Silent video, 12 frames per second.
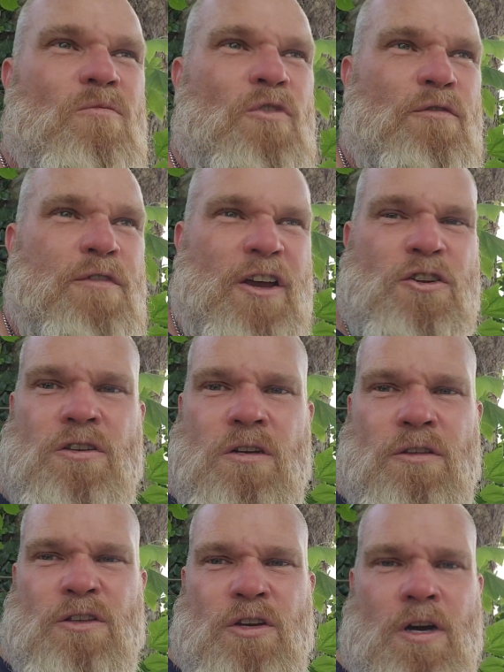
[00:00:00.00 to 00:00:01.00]
reflection
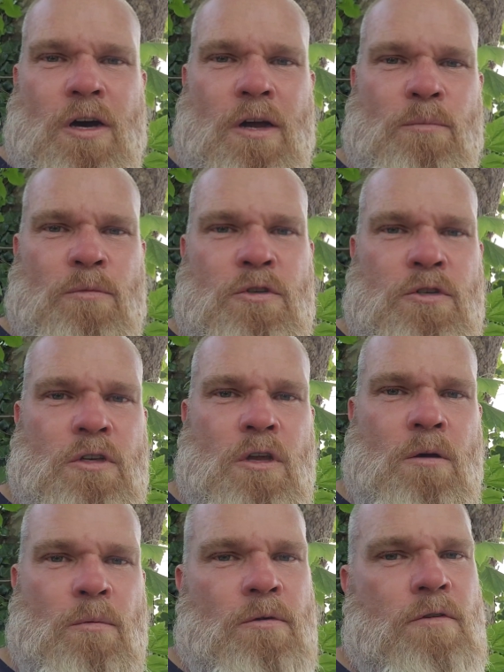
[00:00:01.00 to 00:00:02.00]
of the times,
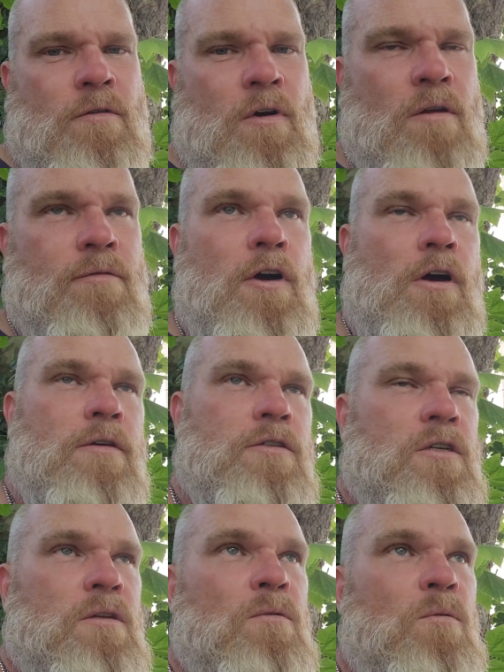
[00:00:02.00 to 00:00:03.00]
with
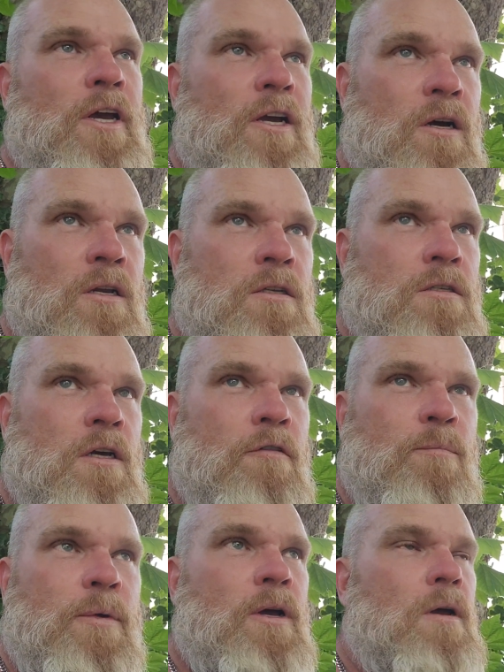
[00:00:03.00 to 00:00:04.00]
coronavirus and all that kind of
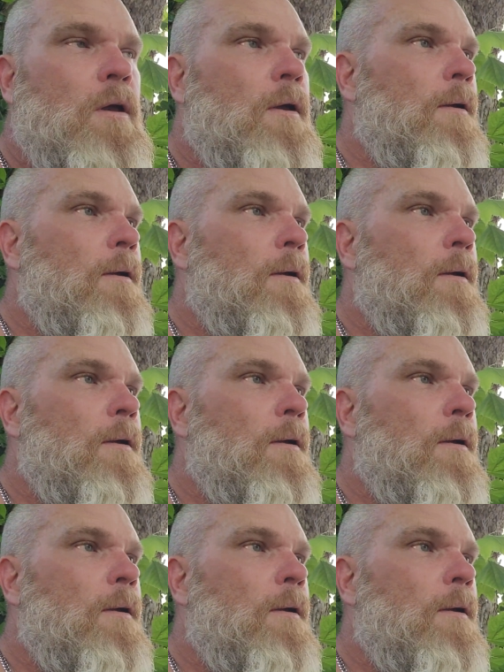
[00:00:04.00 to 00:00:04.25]
stuff, but